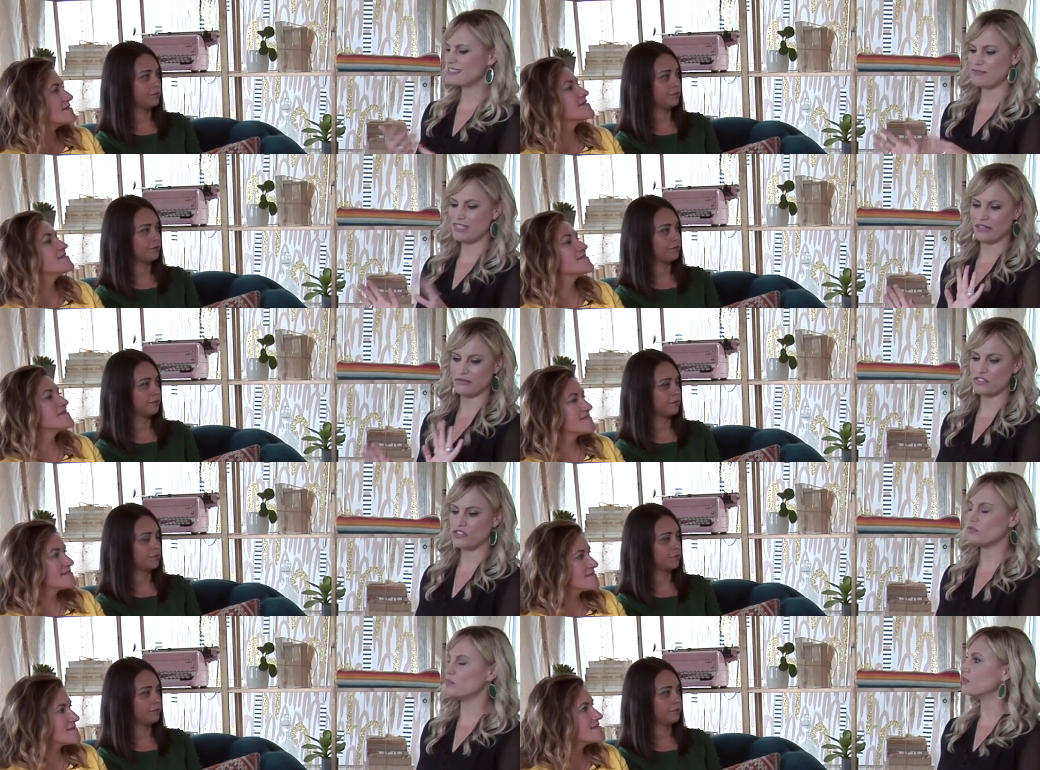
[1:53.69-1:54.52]
Speaker 1: To me, that was
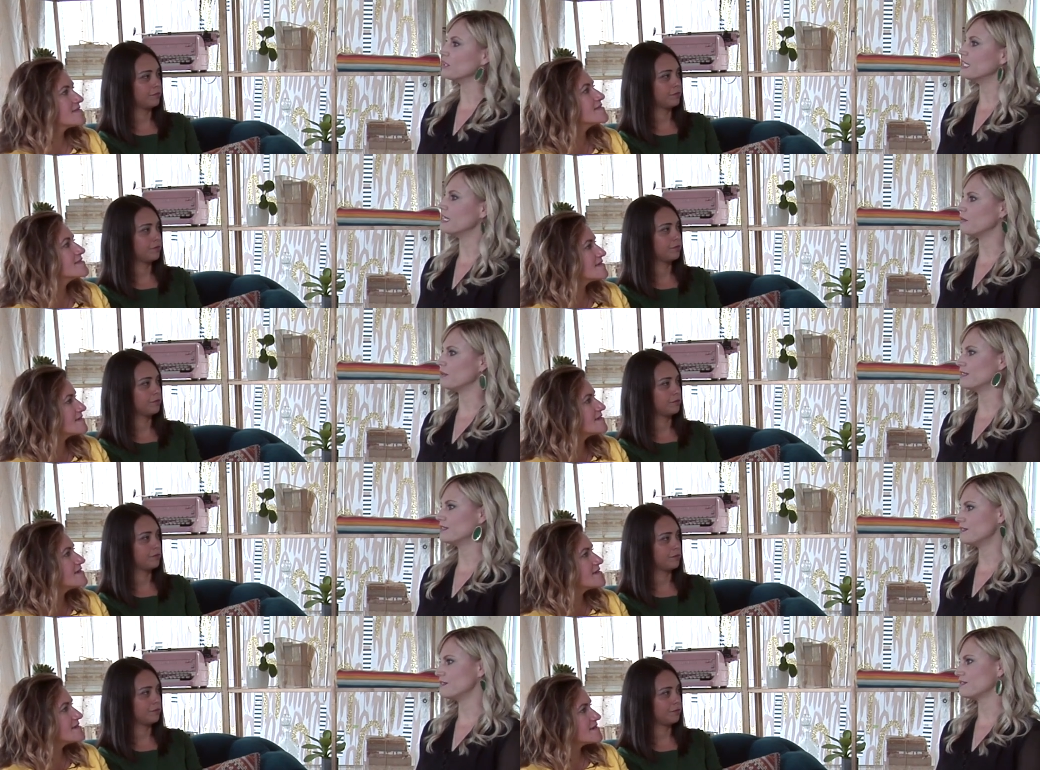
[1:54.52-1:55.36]
too boring. I
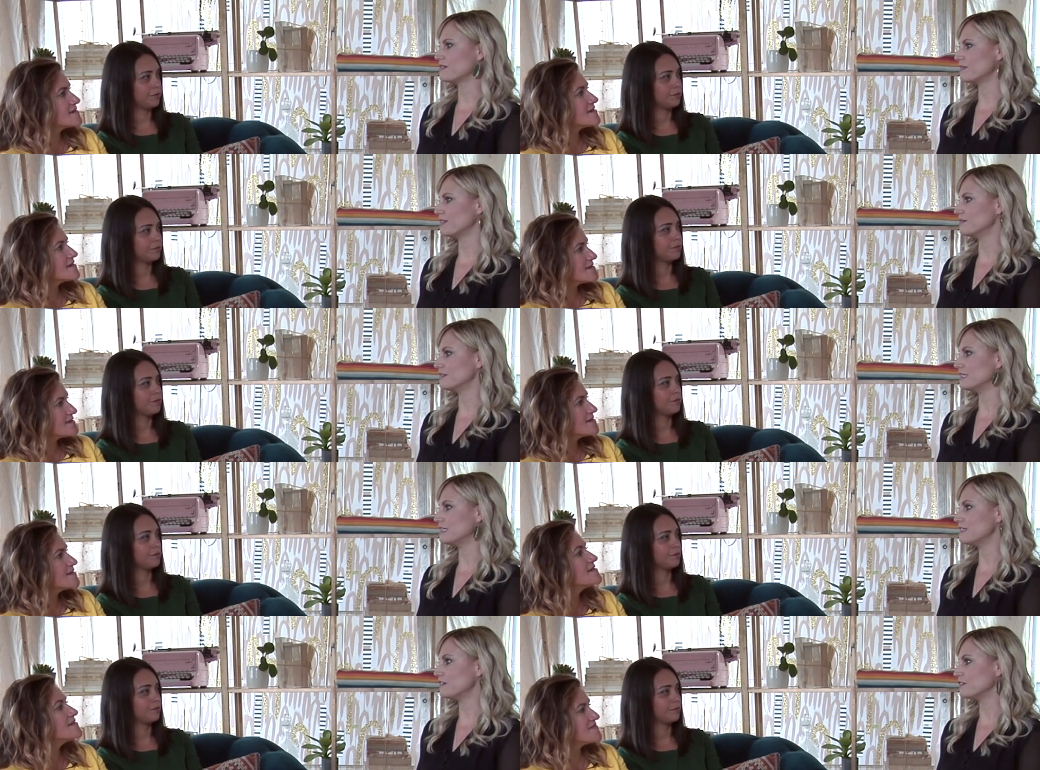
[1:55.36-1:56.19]
wanted to do something
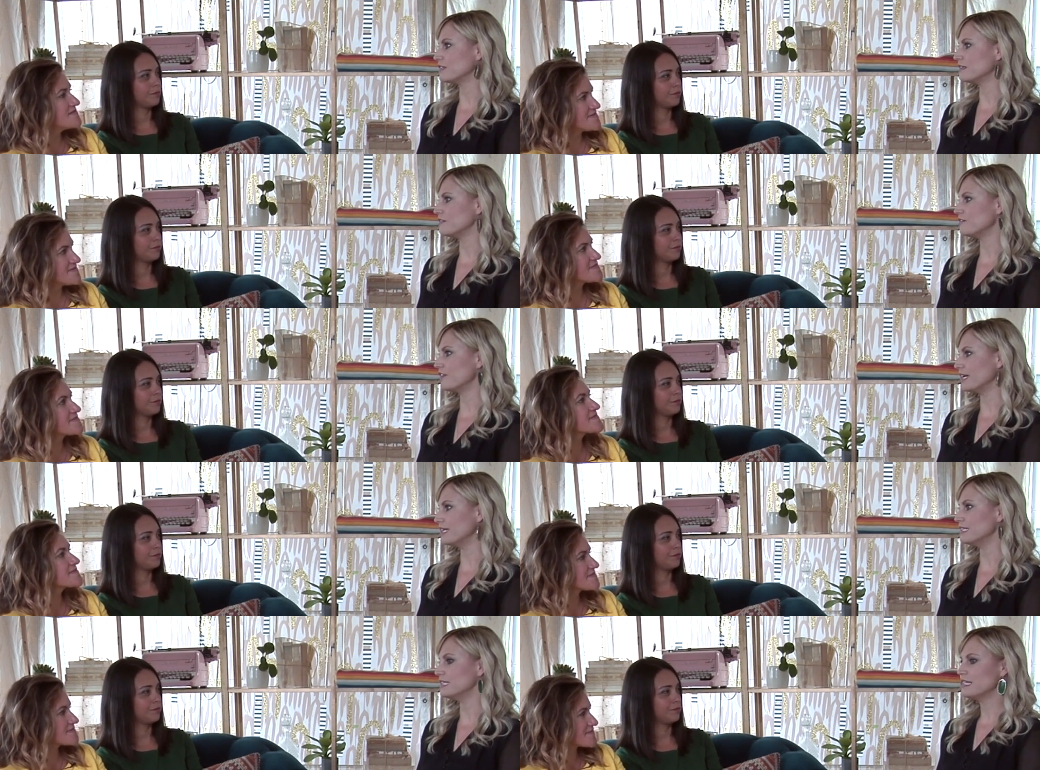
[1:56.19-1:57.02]
really different and
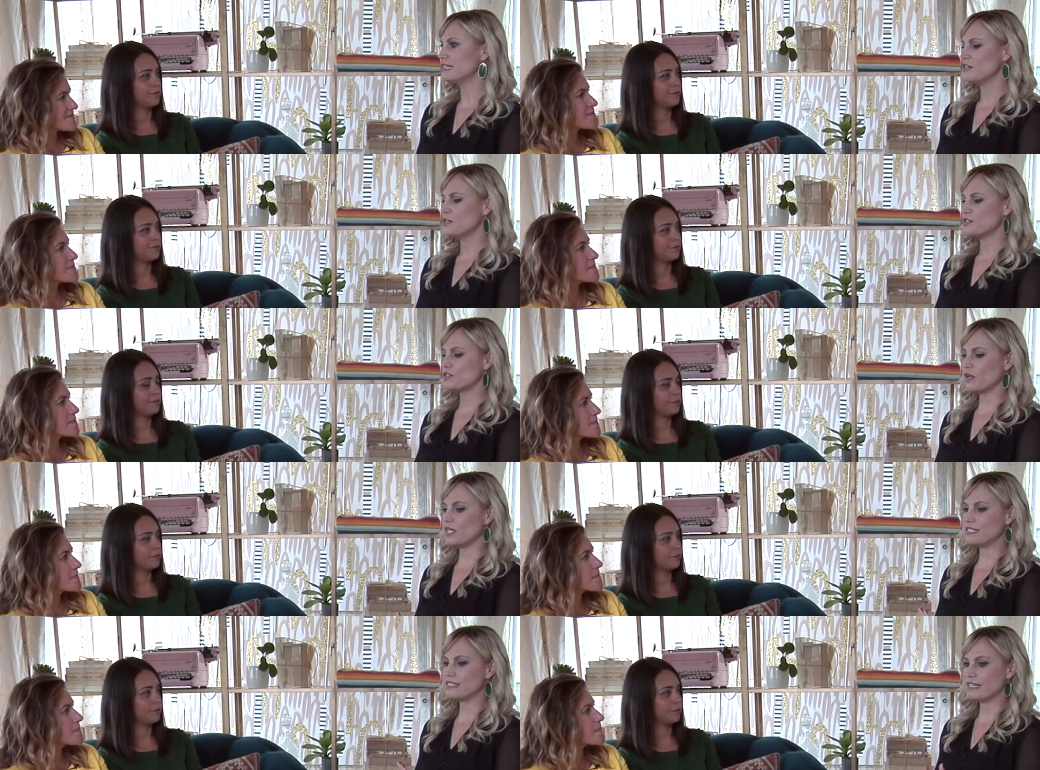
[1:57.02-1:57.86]
fun. And so
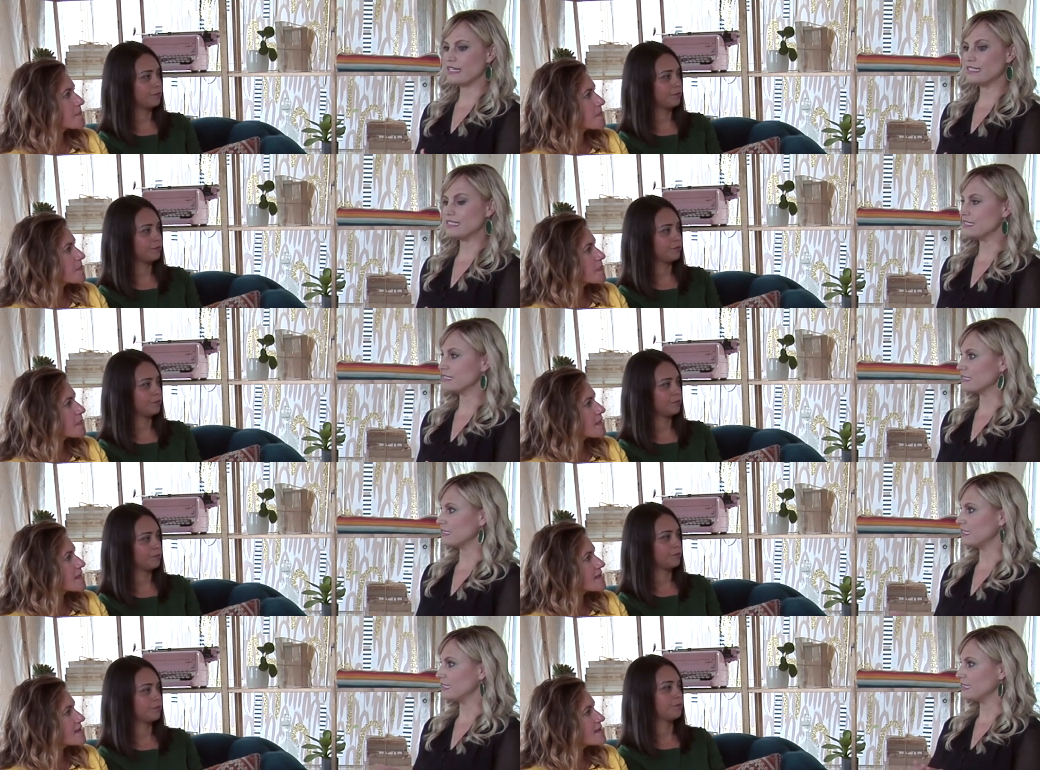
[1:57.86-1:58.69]
I designed it
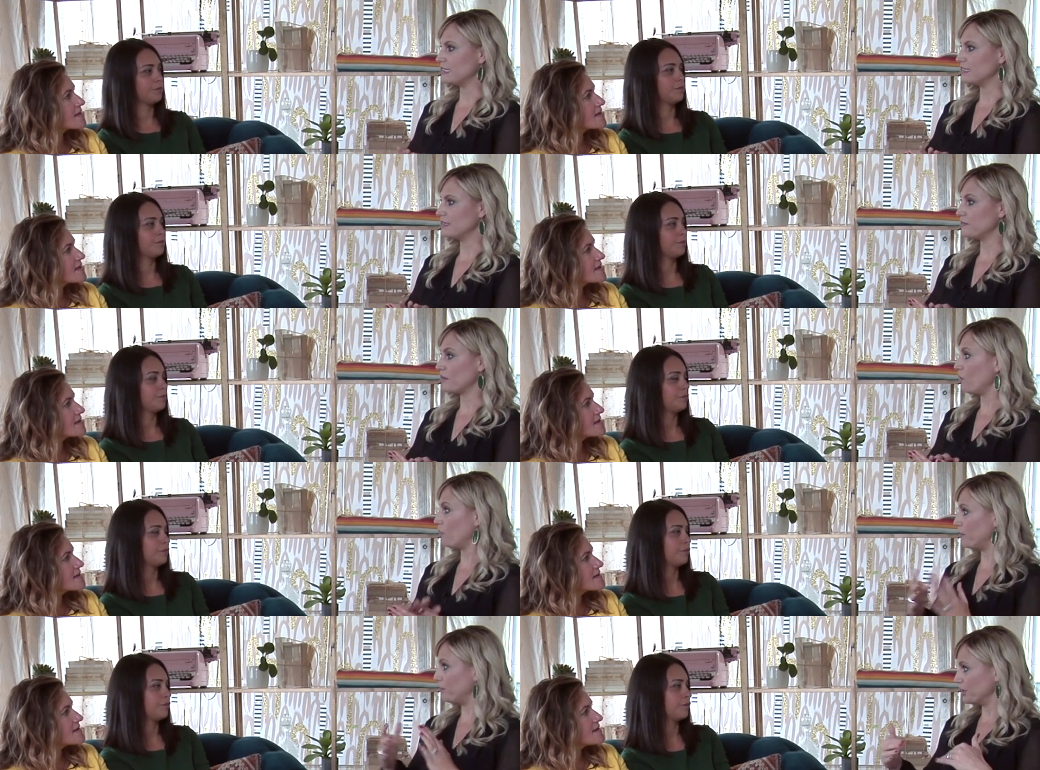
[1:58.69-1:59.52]
into like
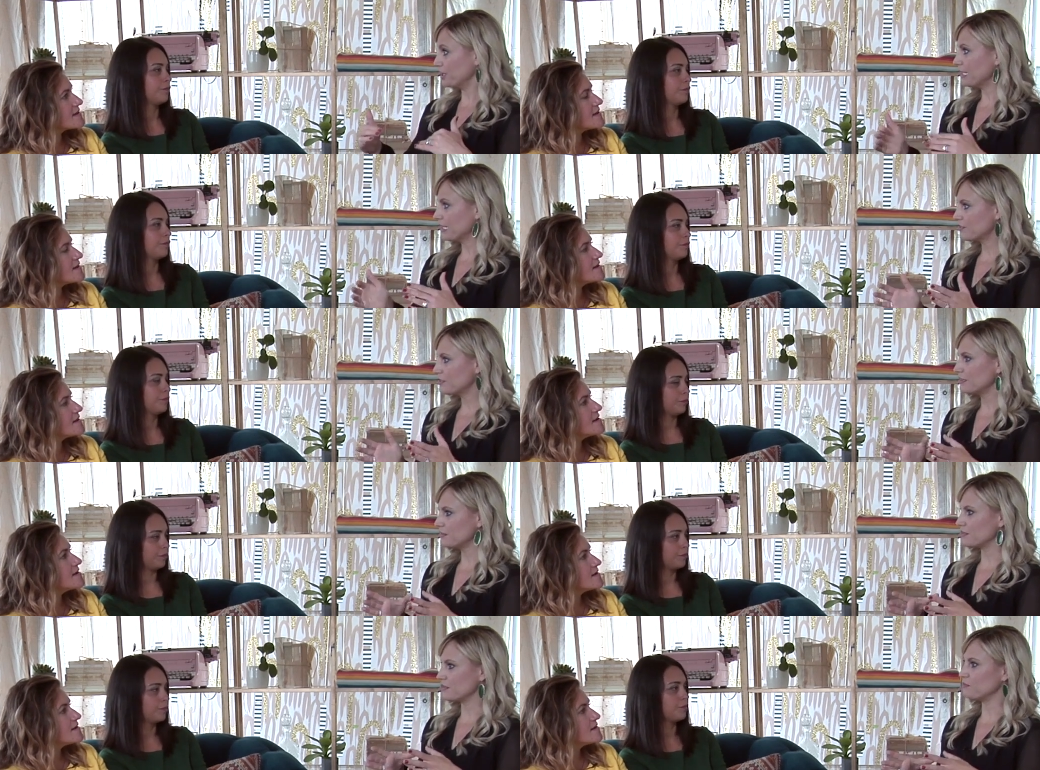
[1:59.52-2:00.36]
a book, actually.
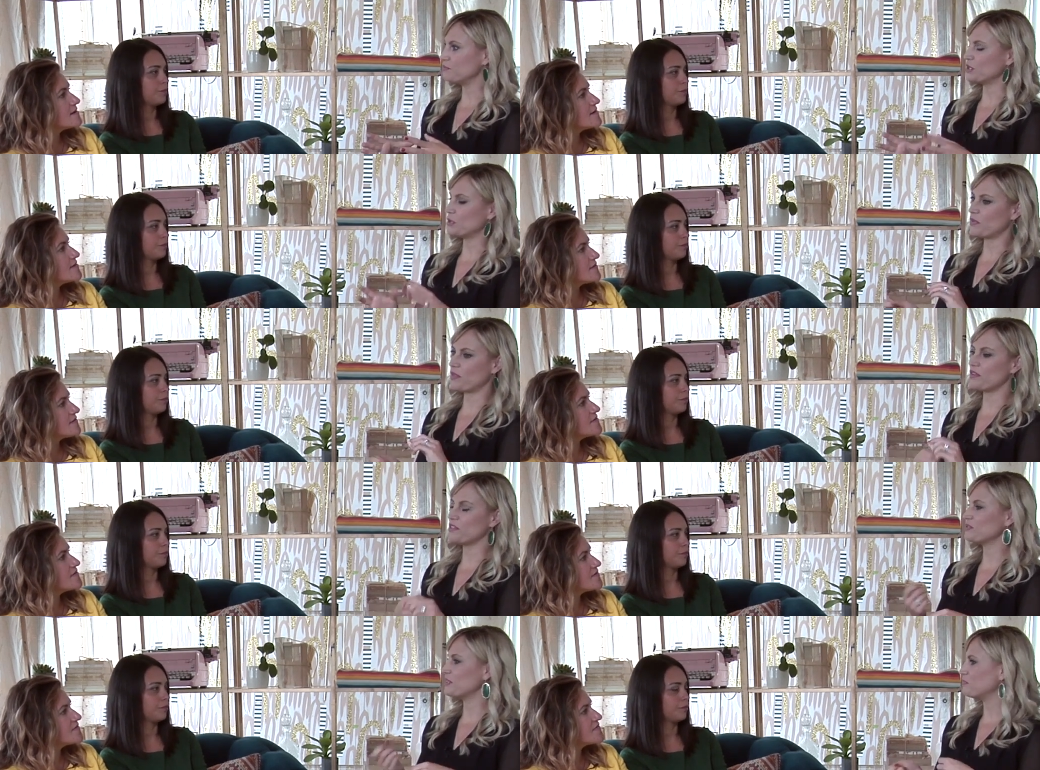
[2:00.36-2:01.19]
It was a book with all
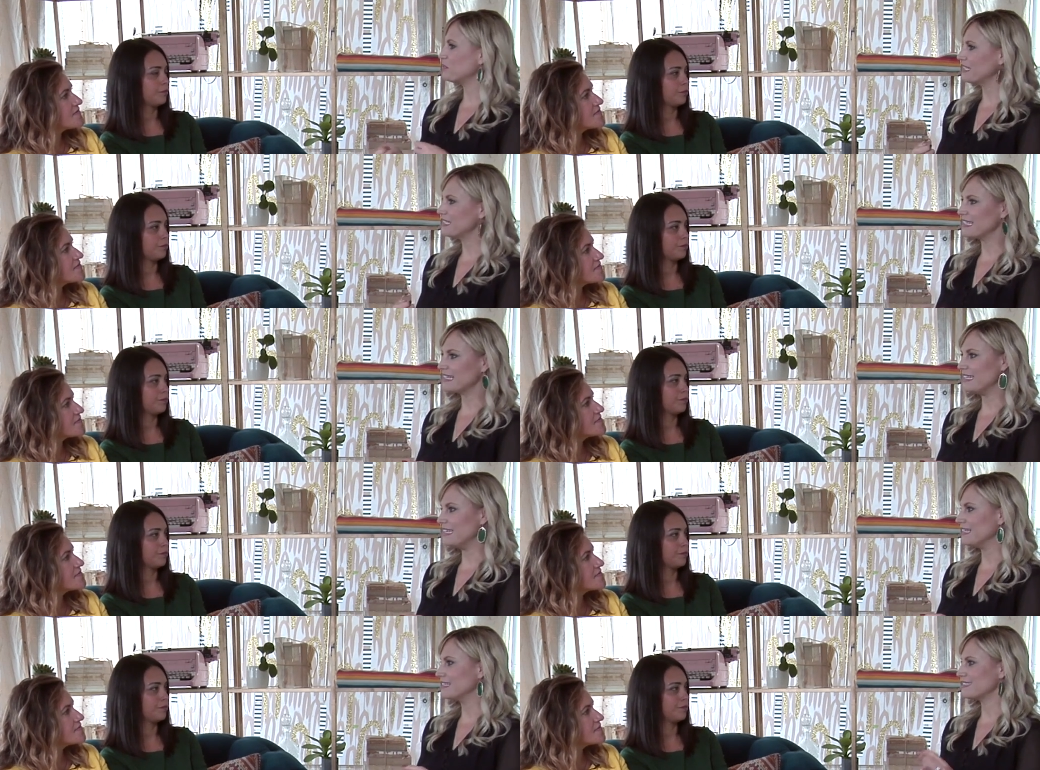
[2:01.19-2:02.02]
these great printing
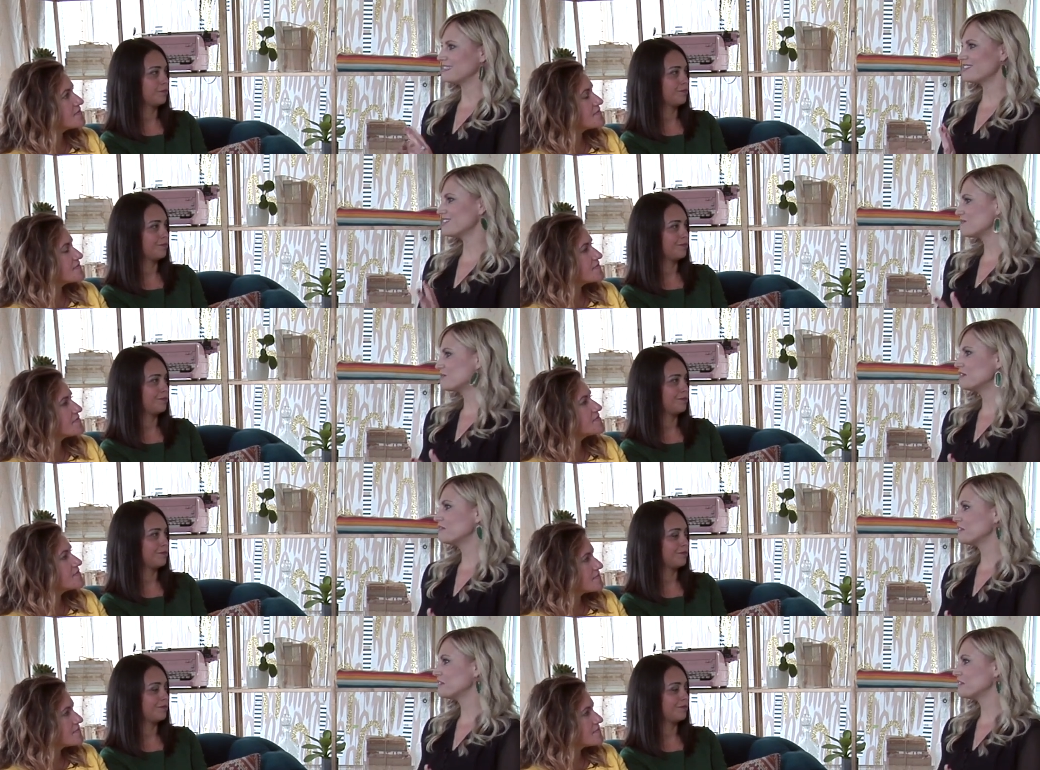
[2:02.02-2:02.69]
techniques, and it's just really,